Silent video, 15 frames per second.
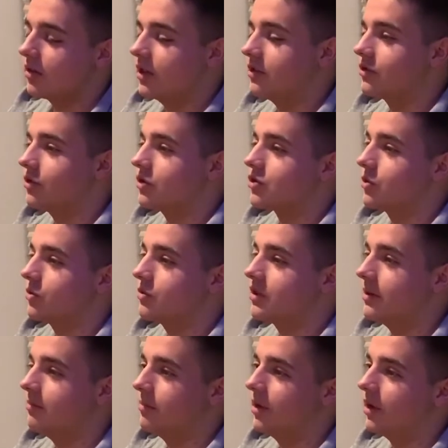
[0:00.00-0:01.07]
he's got a short
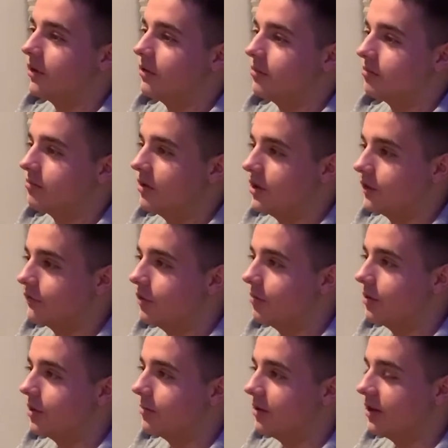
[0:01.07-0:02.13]
temper, but his
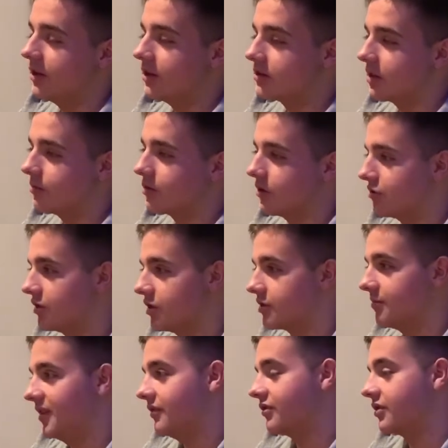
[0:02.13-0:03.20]
footballing ability sometimes does
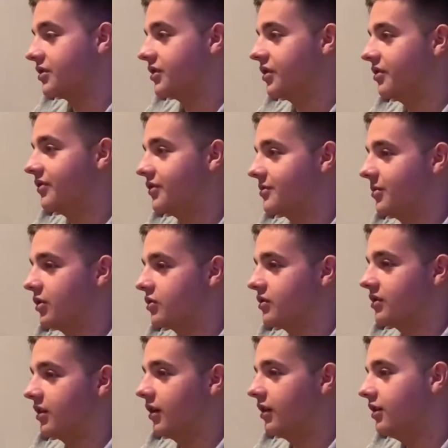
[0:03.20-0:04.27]
speak for itself as much
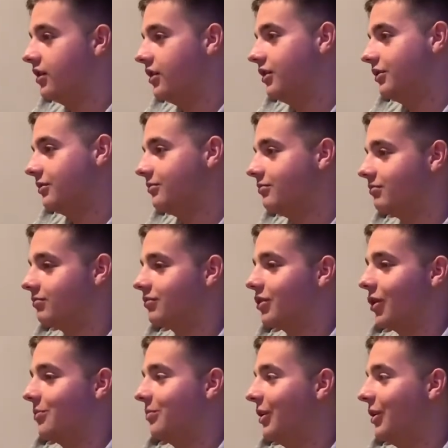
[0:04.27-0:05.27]
as I don't